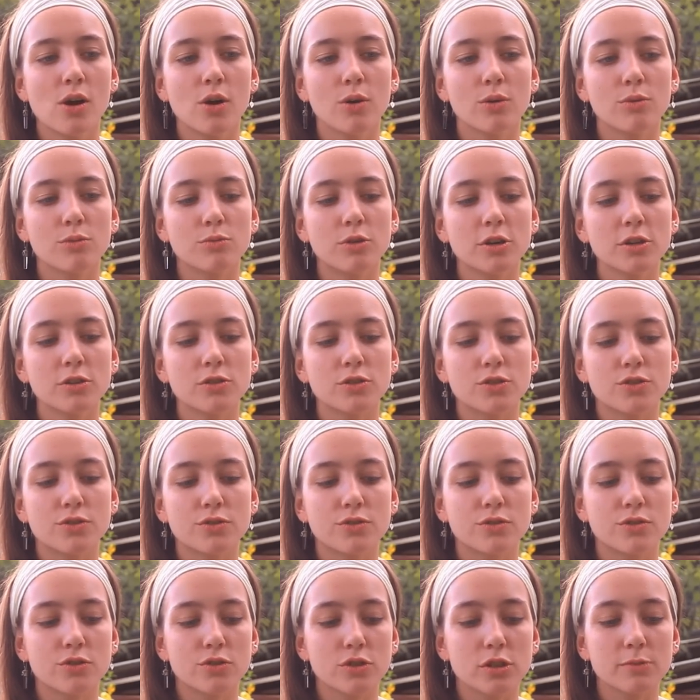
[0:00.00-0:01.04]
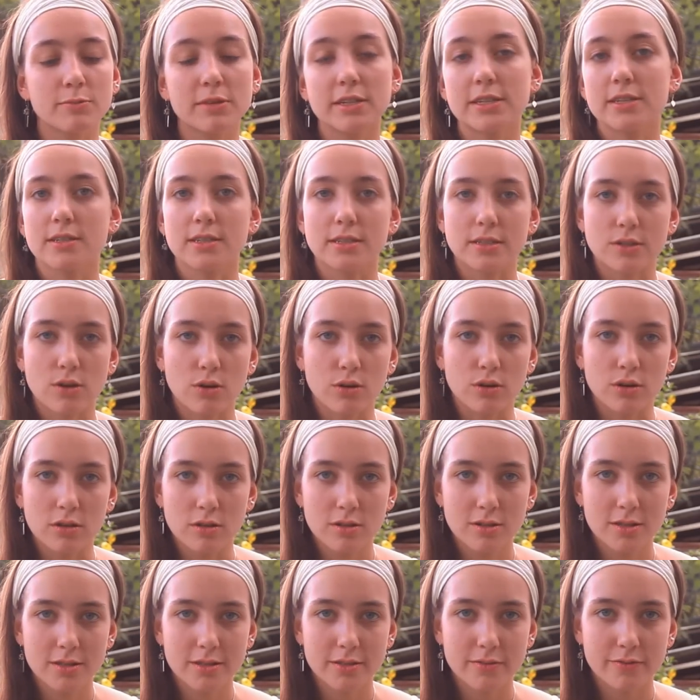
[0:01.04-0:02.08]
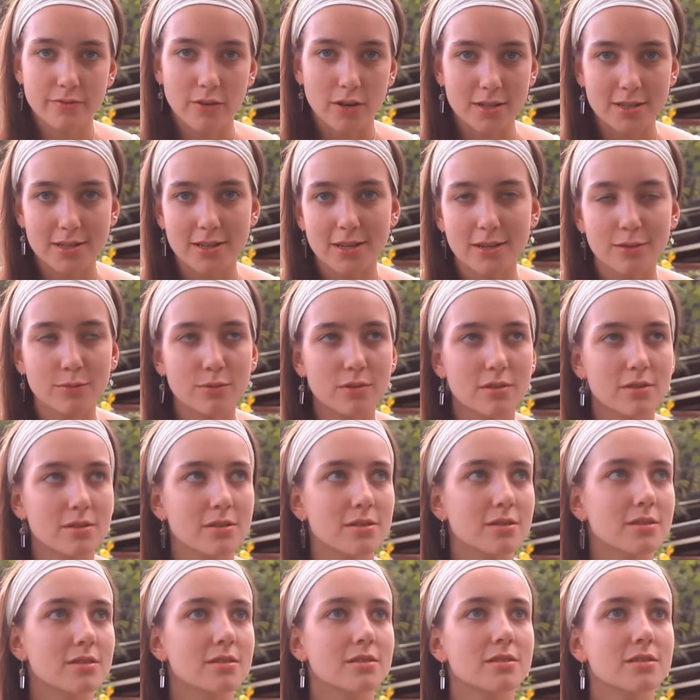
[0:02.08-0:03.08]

what drew me to this course, firstly, was